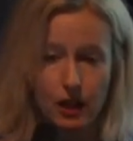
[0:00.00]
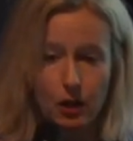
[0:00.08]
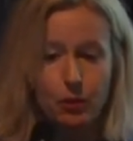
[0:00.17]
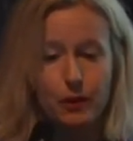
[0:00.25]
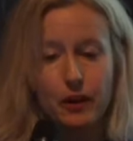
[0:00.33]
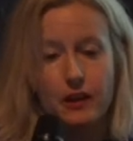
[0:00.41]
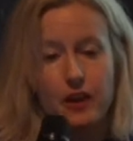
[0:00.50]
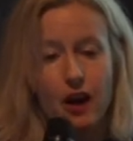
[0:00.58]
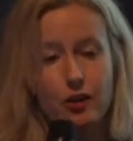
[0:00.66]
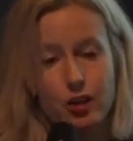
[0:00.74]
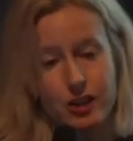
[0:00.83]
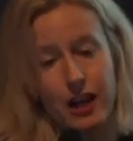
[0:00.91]
but
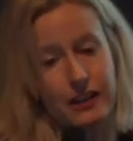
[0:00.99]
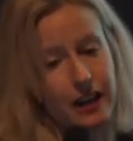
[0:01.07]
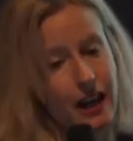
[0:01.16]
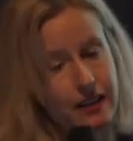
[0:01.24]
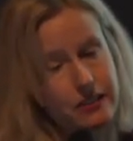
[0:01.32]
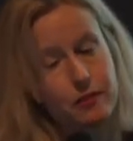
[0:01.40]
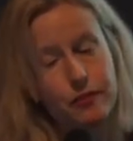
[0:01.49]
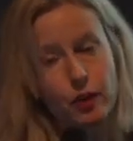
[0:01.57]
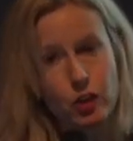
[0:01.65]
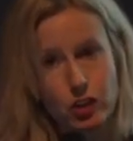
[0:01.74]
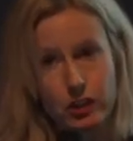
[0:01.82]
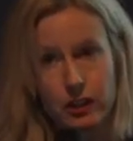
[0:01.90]
Irish Dada has to
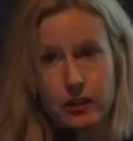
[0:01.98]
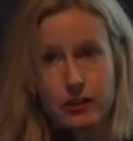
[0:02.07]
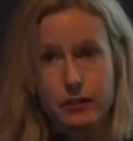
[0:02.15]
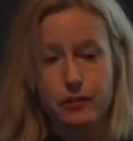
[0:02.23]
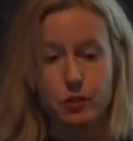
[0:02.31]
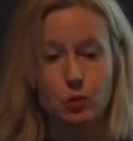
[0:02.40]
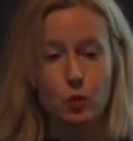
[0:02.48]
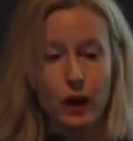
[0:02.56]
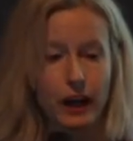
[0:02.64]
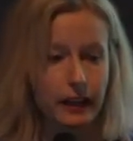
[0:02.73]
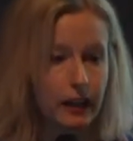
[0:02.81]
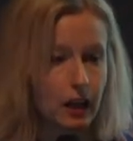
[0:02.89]
function in a different
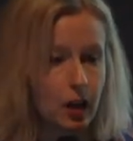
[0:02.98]
way